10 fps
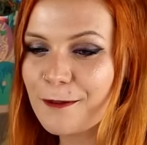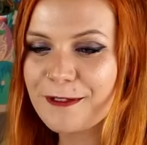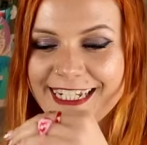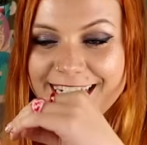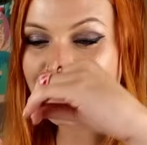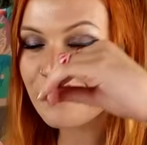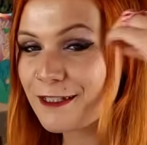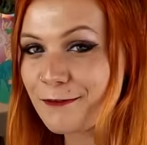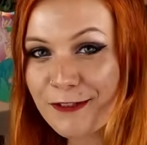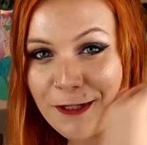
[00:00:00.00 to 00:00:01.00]
You would need
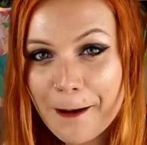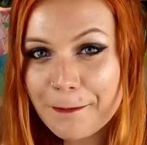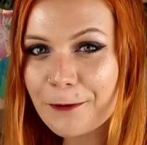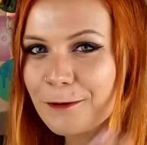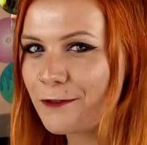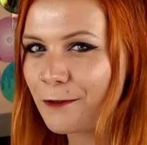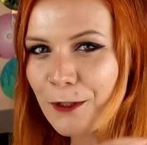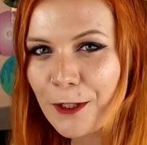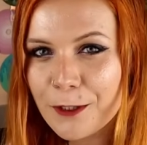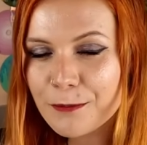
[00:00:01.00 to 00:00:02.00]
lots of samples or
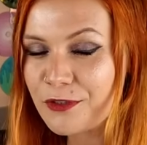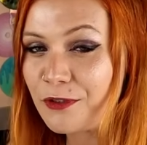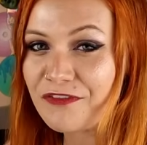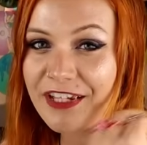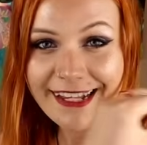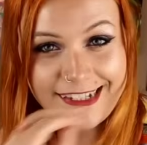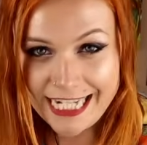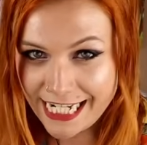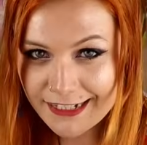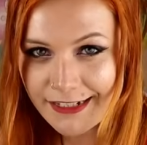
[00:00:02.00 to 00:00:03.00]
loops or
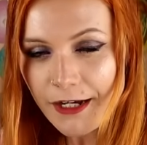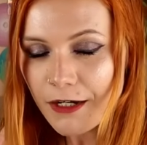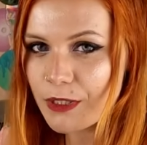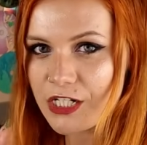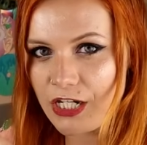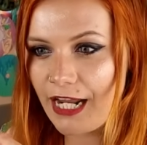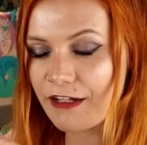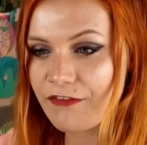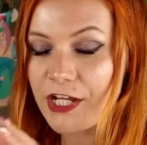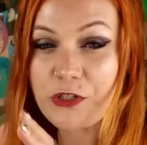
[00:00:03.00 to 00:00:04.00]
VSTs, which are like
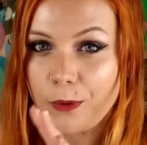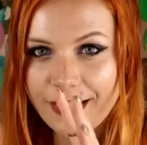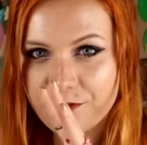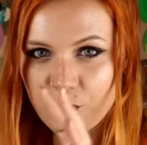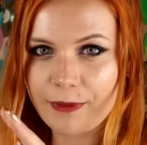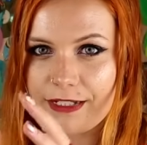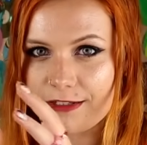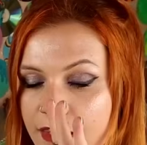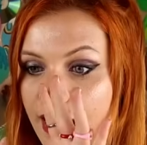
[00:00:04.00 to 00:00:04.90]
virtual instruments.